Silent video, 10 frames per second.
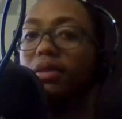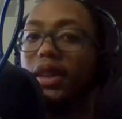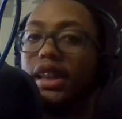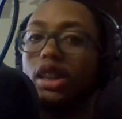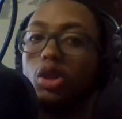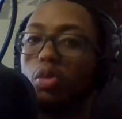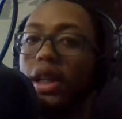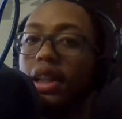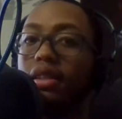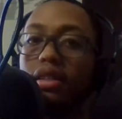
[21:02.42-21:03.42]
against
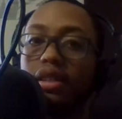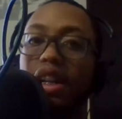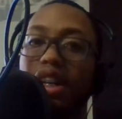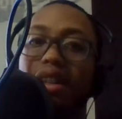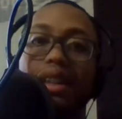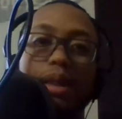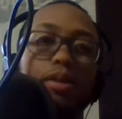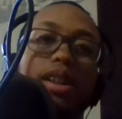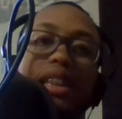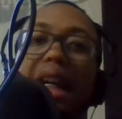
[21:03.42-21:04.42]
Sweden. Team
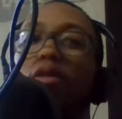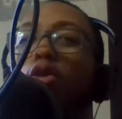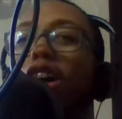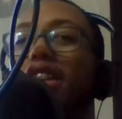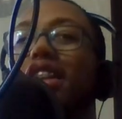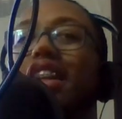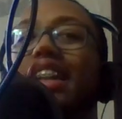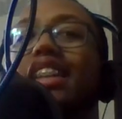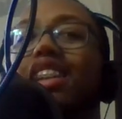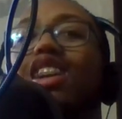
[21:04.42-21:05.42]
USA won, so
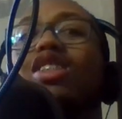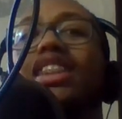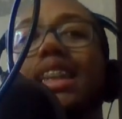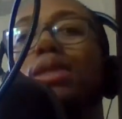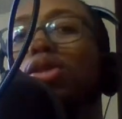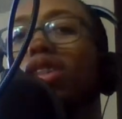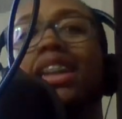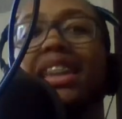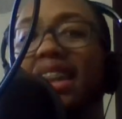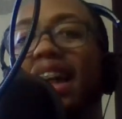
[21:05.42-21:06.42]
let's go, Team
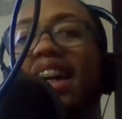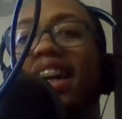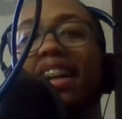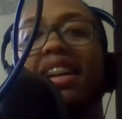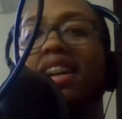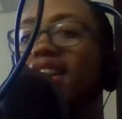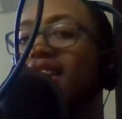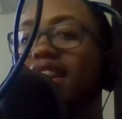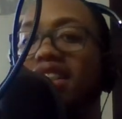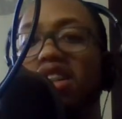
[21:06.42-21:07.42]
USA.
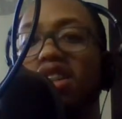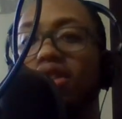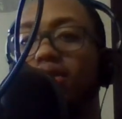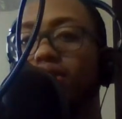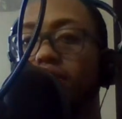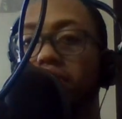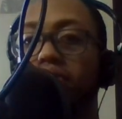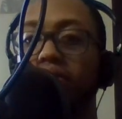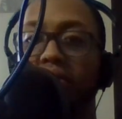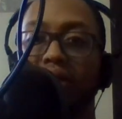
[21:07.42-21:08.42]
Let's go.
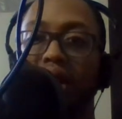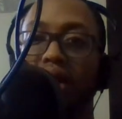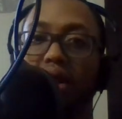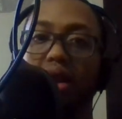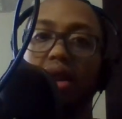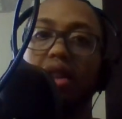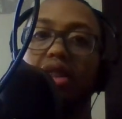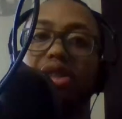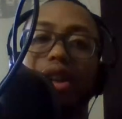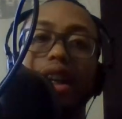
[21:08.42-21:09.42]

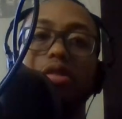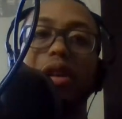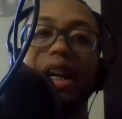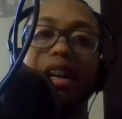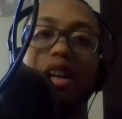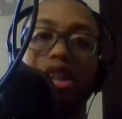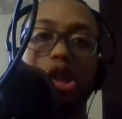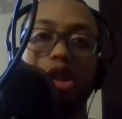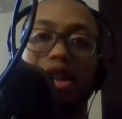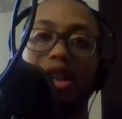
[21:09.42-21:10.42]
So anyway, the
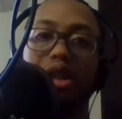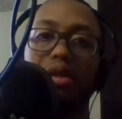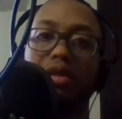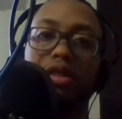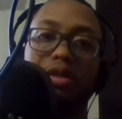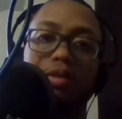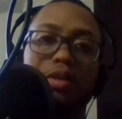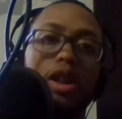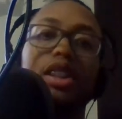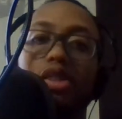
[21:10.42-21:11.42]
Sharks
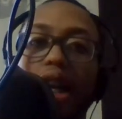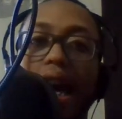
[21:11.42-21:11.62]
will also